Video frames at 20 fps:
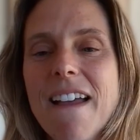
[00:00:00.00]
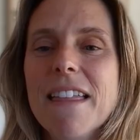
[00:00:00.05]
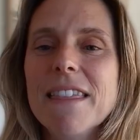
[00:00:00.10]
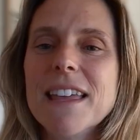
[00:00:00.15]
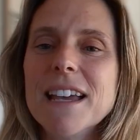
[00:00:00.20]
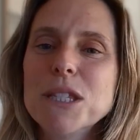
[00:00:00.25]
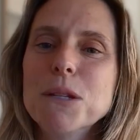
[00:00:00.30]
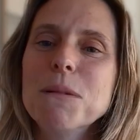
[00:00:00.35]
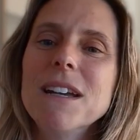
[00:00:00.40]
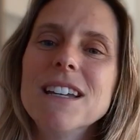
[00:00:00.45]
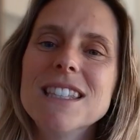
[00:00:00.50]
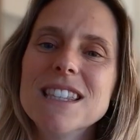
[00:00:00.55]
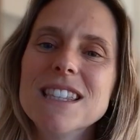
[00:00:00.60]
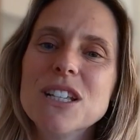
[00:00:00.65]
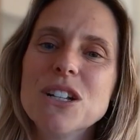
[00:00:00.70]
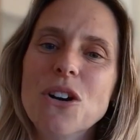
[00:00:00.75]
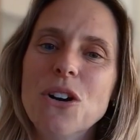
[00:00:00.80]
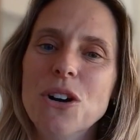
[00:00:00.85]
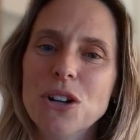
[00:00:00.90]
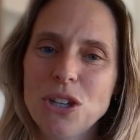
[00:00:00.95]
That's because it's
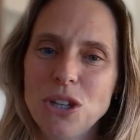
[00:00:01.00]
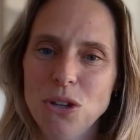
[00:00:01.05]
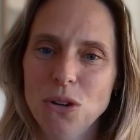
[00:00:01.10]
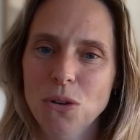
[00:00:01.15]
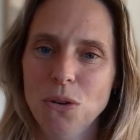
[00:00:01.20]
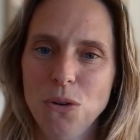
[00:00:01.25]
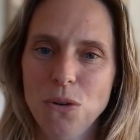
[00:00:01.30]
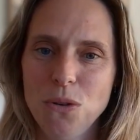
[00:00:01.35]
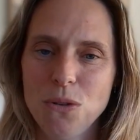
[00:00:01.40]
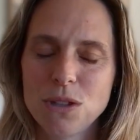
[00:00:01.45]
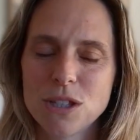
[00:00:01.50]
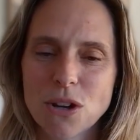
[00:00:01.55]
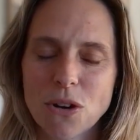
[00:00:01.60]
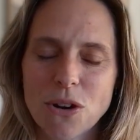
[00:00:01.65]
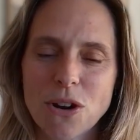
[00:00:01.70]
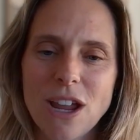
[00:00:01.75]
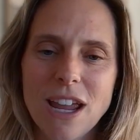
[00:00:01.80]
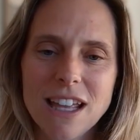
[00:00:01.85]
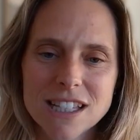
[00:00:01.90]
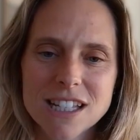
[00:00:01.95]
not you. So
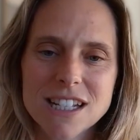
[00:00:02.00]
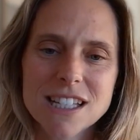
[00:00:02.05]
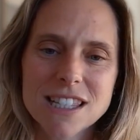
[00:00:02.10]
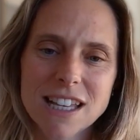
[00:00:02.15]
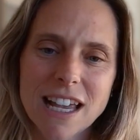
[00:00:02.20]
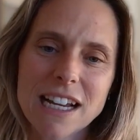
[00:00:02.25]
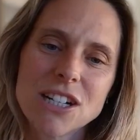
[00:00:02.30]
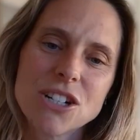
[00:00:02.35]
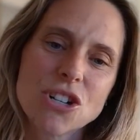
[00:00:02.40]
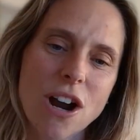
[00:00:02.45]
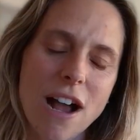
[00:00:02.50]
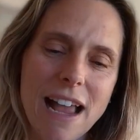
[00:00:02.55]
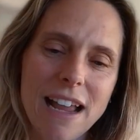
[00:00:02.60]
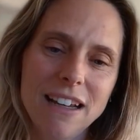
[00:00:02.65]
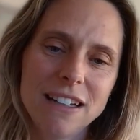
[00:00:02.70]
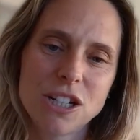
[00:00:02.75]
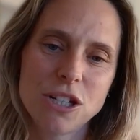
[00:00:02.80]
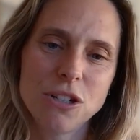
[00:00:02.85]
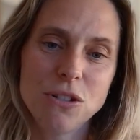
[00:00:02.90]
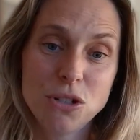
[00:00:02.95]
it's just like trying
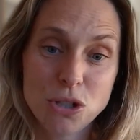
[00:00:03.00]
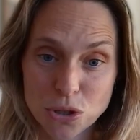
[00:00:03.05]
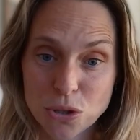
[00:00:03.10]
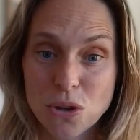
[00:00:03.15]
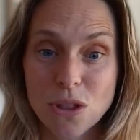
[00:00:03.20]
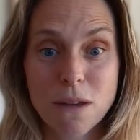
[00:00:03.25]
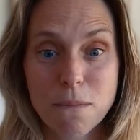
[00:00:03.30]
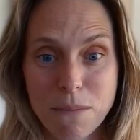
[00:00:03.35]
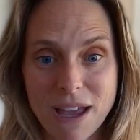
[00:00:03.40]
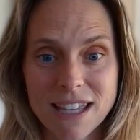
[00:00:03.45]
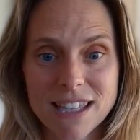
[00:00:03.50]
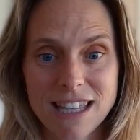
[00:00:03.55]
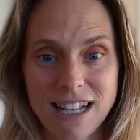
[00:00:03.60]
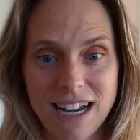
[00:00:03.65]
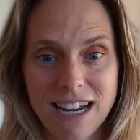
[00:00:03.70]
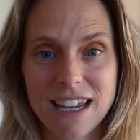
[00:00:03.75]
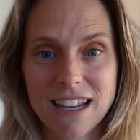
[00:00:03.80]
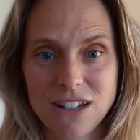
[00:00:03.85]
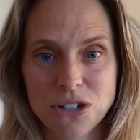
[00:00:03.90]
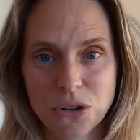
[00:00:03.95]
to do the best that
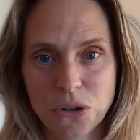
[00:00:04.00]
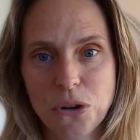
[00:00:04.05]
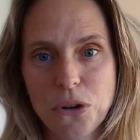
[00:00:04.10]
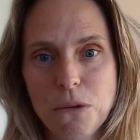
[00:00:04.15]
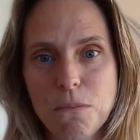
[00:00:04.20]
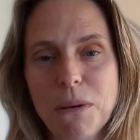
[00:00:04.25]
it can do,